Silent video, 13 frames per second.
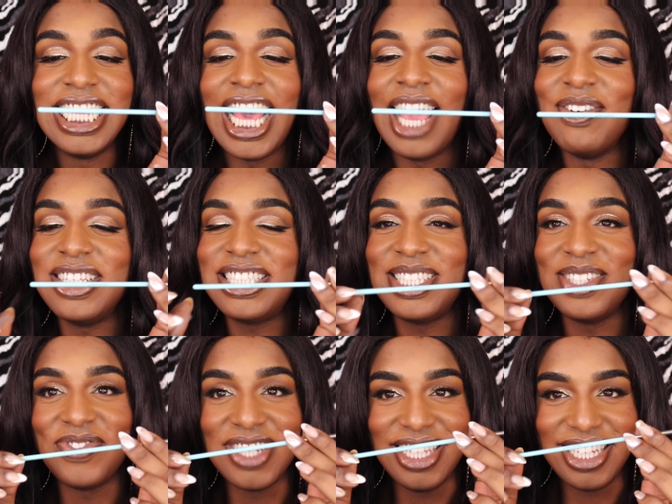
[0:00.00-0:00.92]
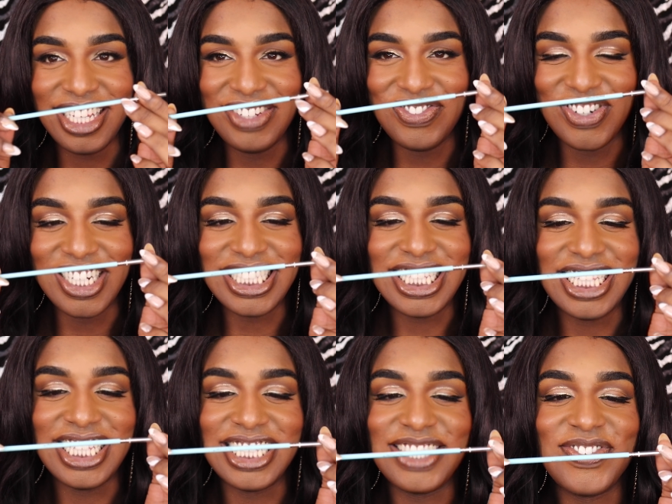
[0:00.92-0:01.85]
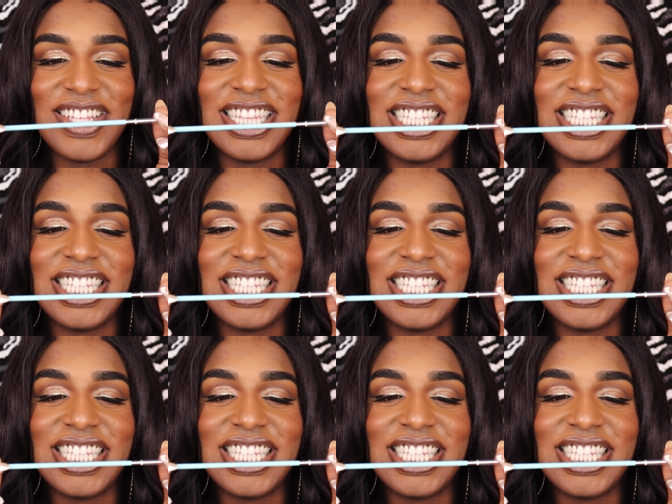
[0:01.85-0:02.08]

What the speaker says: I was super looking forward to this one.